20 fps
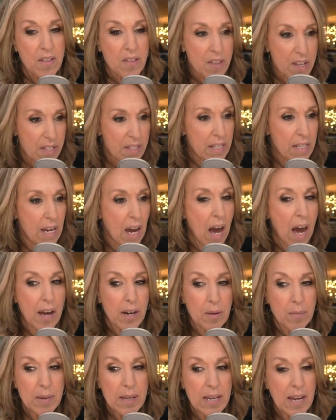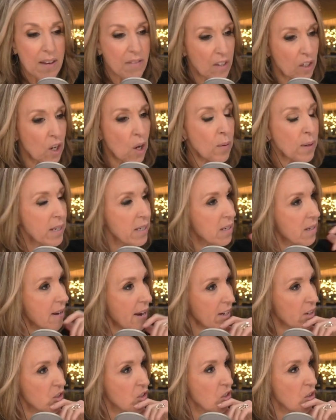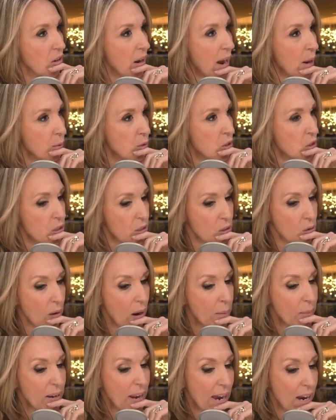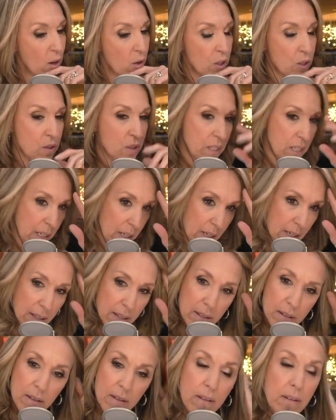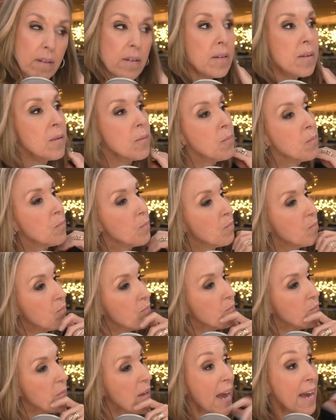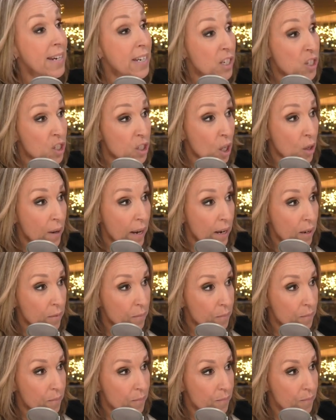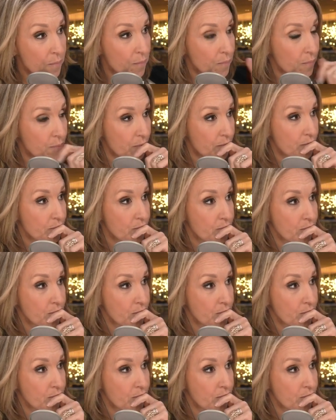this economy and then going into next year how would you describe it how are you seeing it yeah so you know any slowdown it, well we're